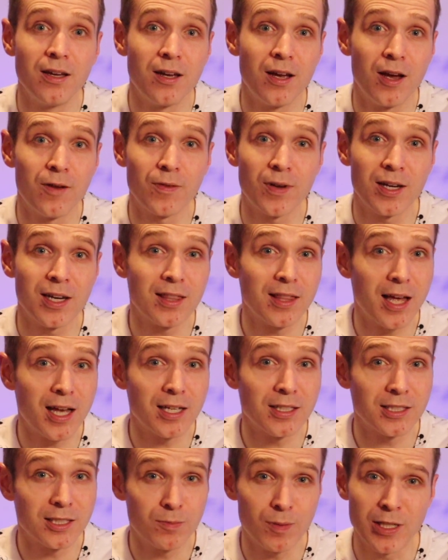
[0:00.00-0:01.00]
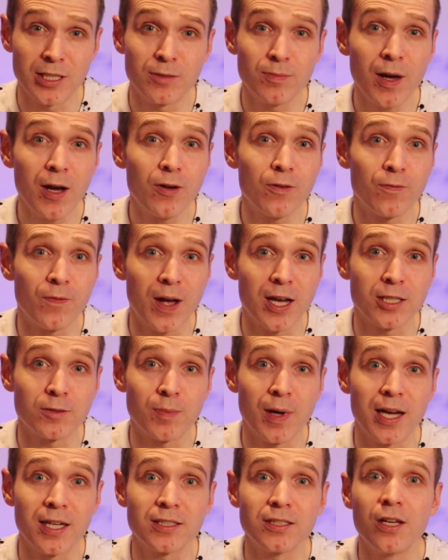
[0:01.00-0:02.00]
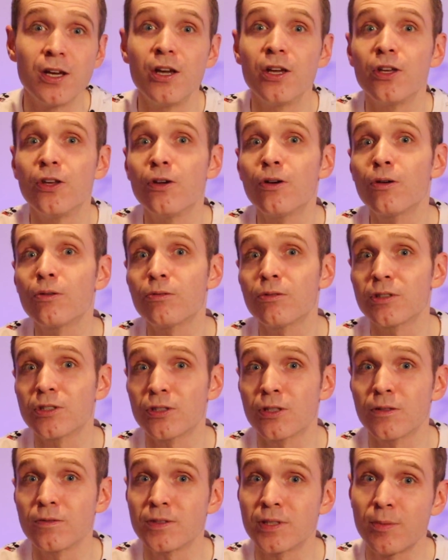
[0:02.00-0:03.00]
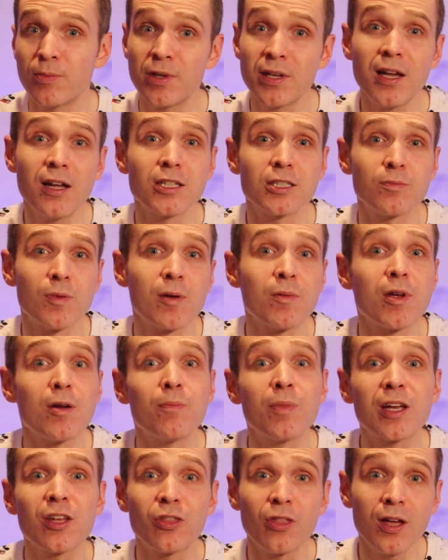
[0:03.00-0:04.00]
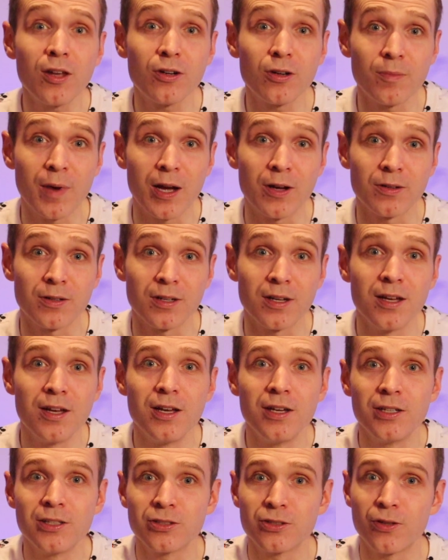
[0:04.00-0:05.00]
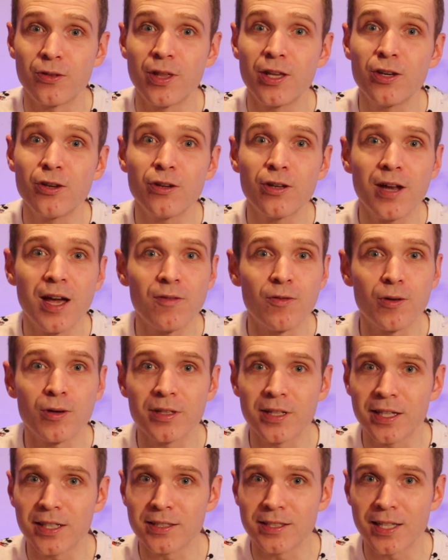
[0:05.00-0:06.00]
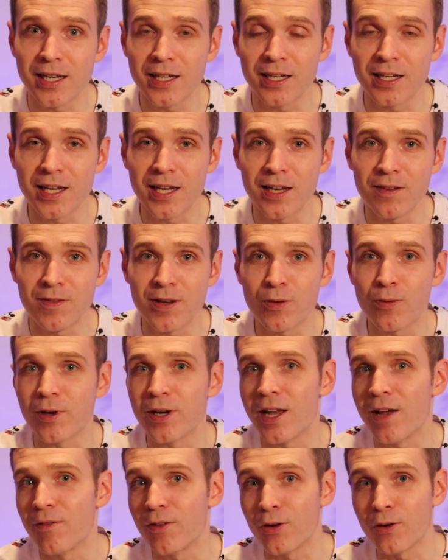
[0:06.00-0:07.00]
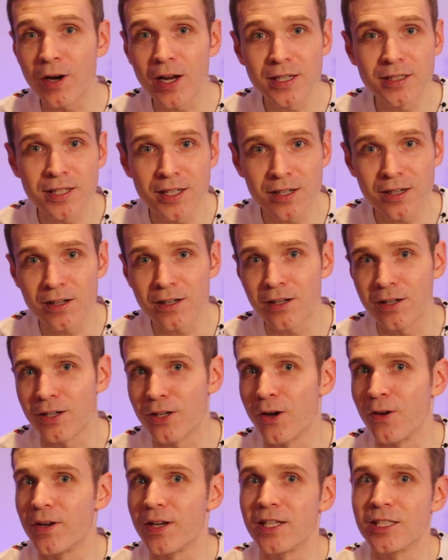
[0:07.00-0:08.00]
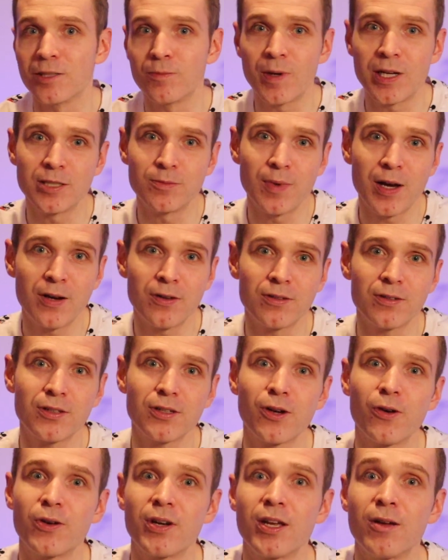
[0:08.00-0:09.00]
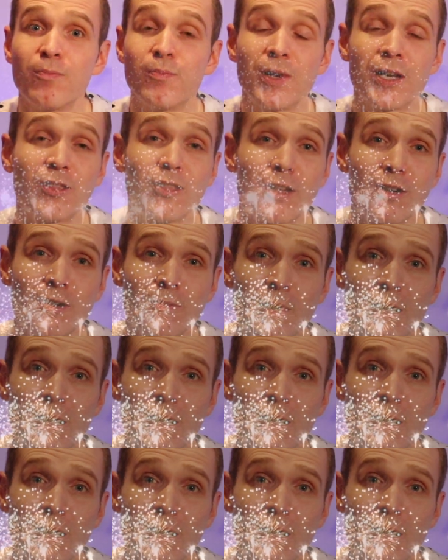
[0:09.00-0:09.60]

of getting that Space Mountain Fast Pass, you could reserve something else, maybe a Big Thunder Mountain. So then you could have a really exciting evening where you have a great dinner, go and hit Space Mountain, go and hit Big Thunder